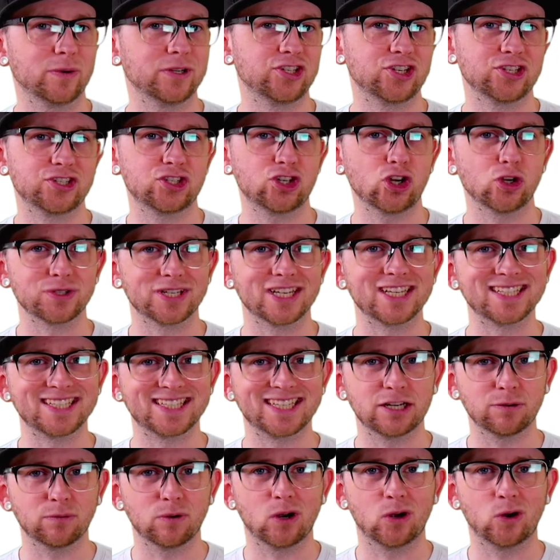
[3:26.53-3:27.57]
just shows a
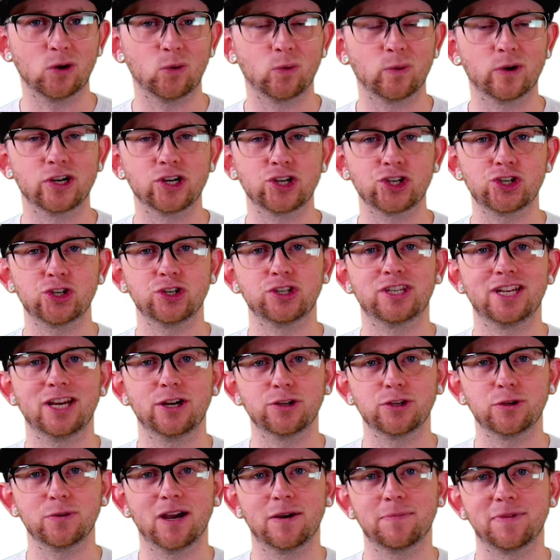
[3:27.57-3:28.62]
0 where it should
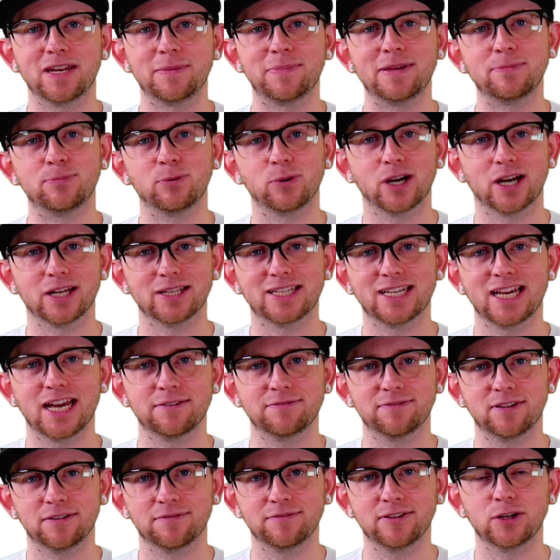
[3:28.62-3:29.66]
tell you how many people got the
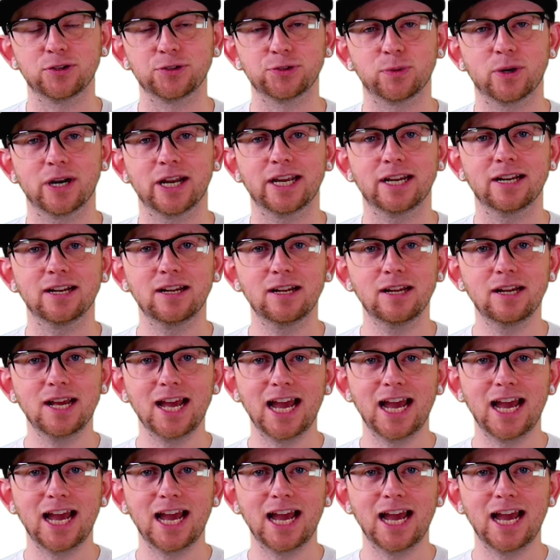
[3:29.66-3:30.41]
FFLs right.